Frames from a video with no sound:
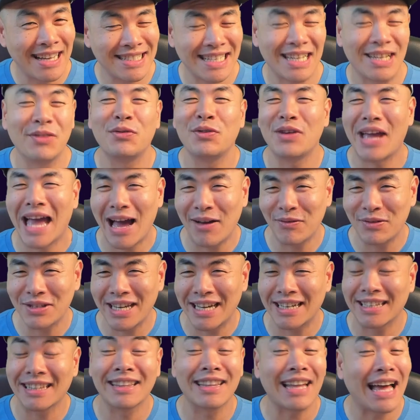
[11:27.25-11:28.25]
And if you haven't
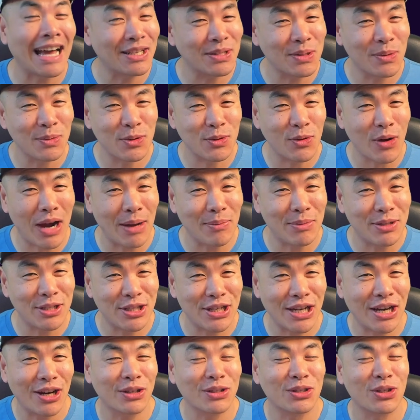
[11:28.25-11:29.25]
yet, like, subscribe, and
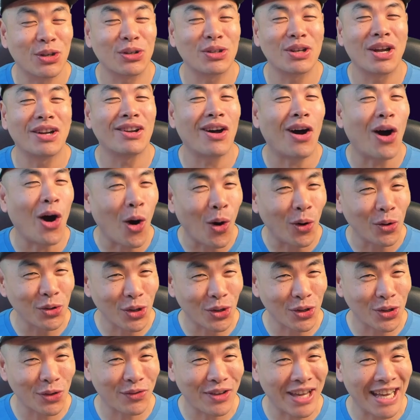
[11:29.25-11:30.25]
share. Turn on all
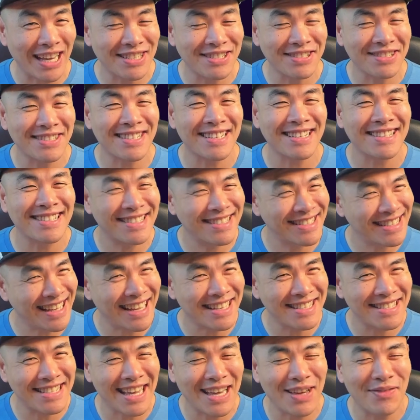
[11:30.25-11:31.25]
notifications. Stay
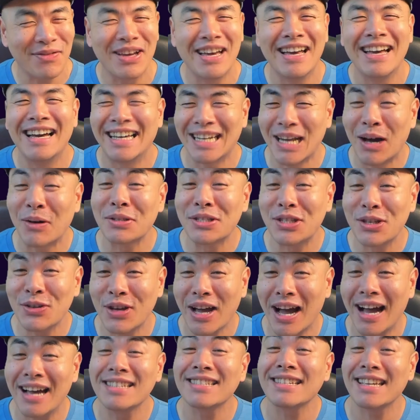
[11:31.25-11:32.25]
safe, and I'll see you
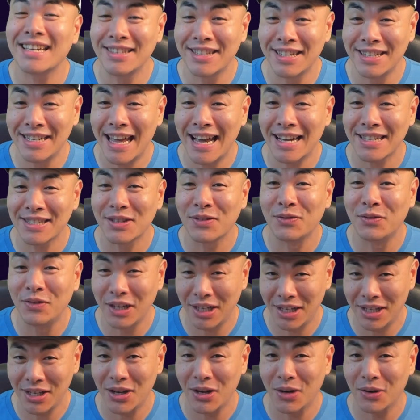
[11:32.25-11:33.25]
guys in the next
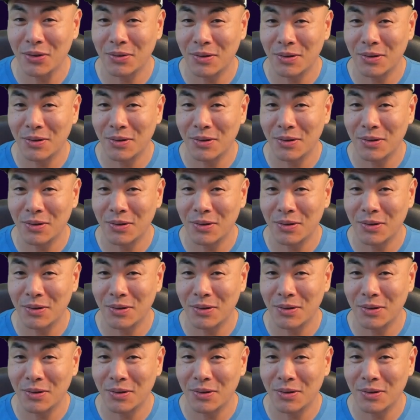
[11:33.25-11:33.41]
video.